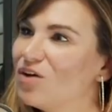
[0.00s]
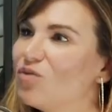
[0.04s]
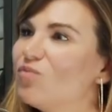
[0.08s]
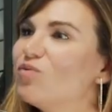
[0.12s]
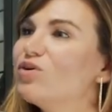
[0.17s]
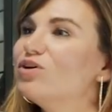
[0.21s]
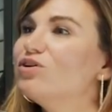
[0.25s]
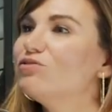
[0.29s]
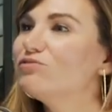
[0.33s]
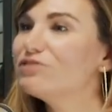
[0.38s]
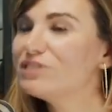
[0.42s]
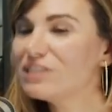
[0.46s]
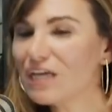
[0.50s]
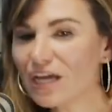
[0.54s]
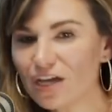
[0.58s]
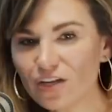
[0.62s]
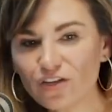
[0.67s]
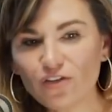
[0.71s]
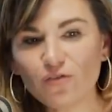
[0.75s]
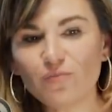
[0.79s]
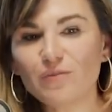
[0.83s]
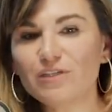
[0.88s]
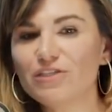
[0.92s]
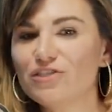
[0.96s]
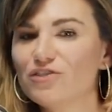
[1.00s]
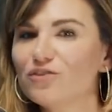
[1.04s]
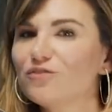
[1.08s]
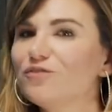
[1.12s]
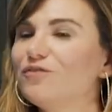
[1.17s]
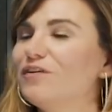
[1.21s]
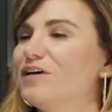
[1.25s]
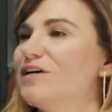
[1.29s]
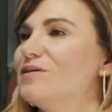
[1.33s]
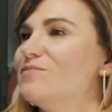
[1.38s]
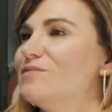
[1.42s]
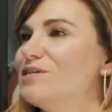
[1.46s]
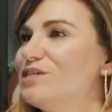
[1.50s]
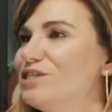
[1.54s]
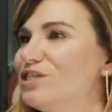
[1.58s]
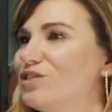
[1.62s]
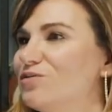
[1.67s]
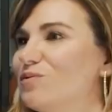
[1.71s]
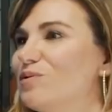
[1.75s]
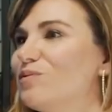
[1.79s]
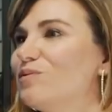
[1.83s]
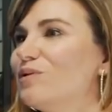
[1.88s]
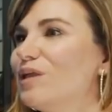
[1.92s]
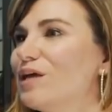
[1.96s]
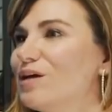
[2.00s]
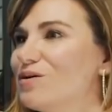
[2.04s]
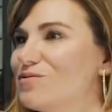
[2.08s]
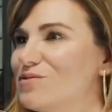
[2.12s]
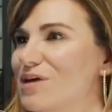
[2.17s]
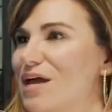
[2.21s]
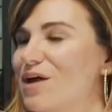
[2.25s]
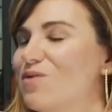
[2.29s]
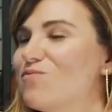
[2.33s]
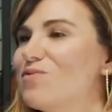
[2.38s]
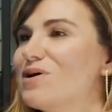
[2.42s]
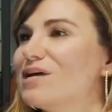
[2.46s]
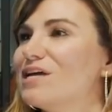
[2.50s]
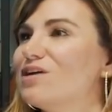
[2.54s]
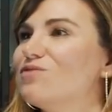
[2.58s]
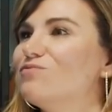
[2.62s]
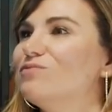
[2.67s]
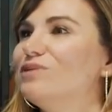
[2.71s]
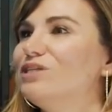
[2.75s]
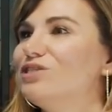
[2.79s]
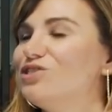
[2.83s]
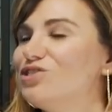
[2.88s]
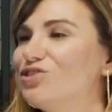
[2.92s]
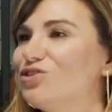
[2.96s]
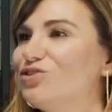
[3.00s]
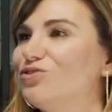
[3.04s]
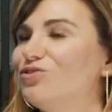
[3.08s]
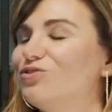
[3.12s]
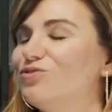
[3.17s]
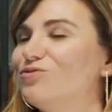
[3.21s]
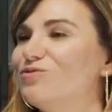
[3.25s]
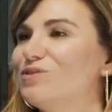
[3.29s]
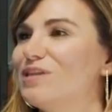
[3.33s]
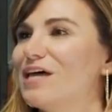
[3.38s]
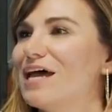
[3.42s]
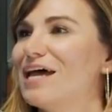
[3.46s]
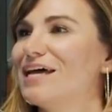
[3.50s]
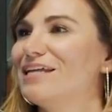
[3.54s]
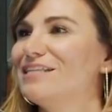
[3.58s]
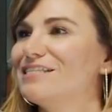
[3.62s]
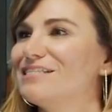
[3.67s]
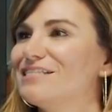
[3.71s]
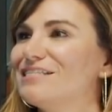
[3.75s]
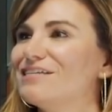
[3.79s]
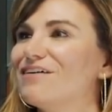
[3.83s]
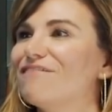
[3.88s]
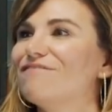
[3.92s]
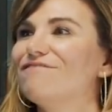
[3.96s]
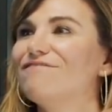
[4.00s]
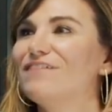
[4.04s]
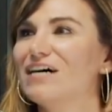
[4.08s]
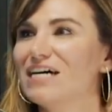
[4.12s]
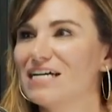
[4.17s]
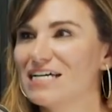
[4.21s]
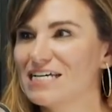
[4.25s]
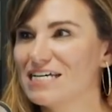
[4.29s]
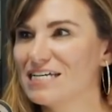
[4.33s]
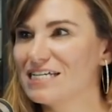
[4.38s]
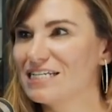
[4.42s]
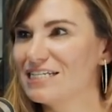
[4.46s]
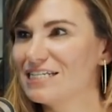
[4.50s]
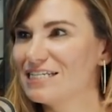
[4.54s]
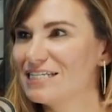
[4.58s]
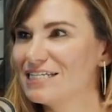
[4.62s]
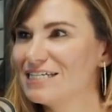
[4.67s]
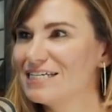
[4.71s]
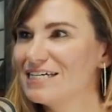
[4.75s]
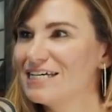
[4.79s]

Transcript: Well, you were saying you miss your family, so we were like, okay, what can we do that's fun?